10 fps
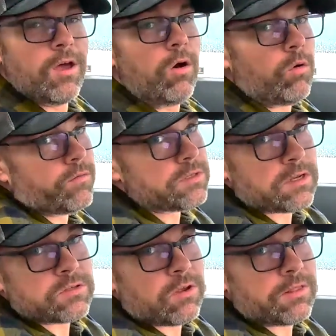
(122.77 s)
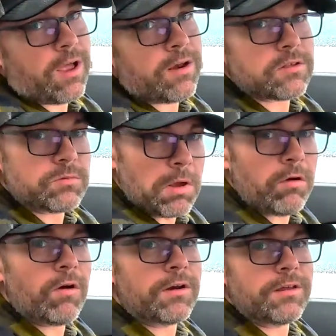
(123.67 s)
or visit us online at
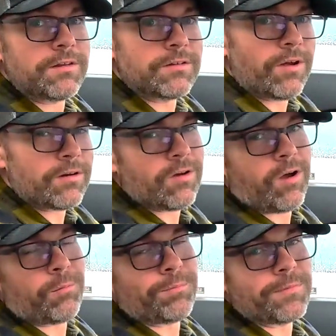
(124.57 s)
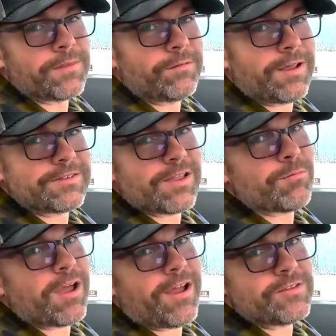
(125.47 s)
smailhonda.com. Until next
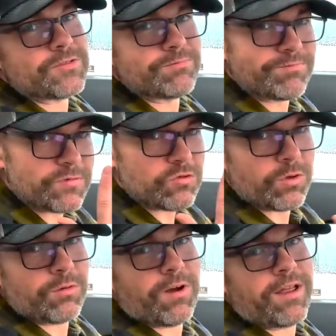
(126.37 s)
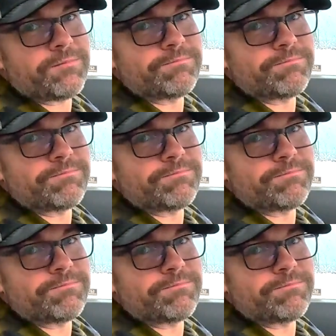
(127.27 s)
time, guys, enjoy the ride.